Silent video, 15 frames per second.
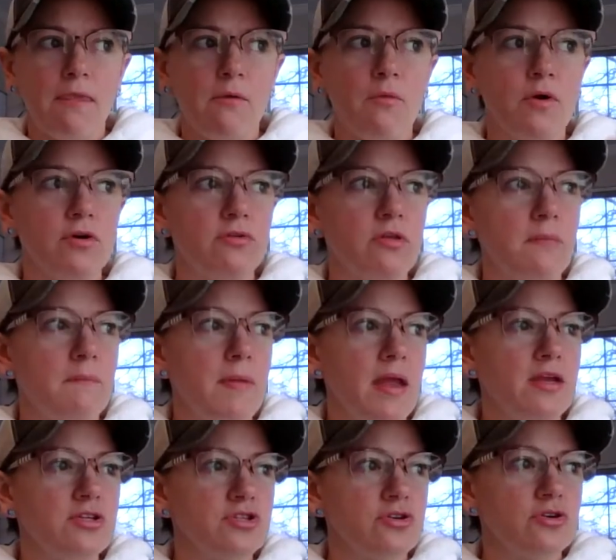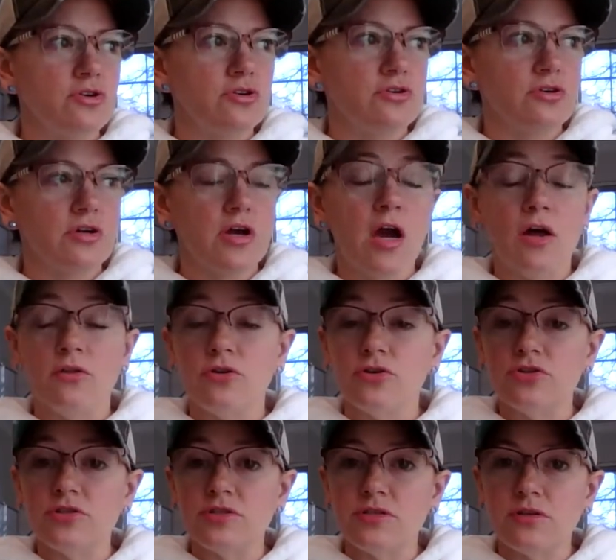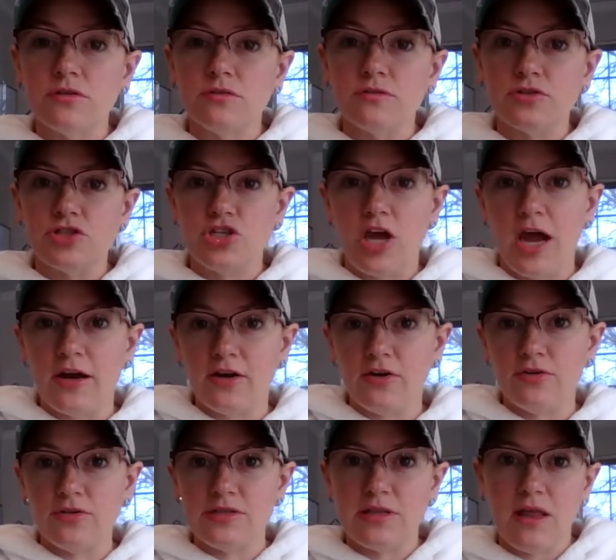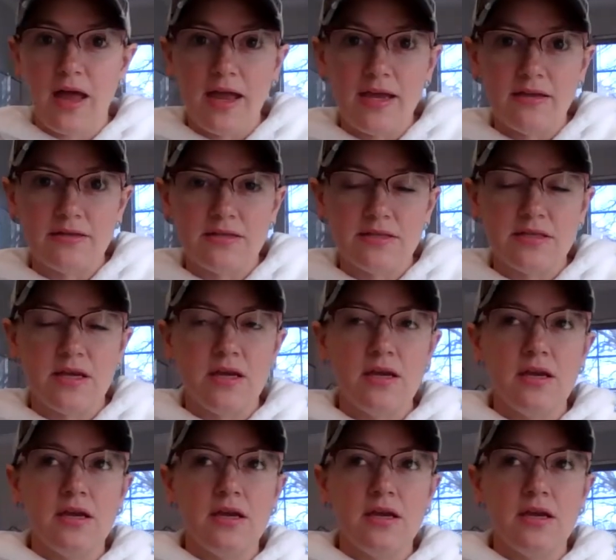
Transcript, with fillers: what are the major colors, shadows, lights,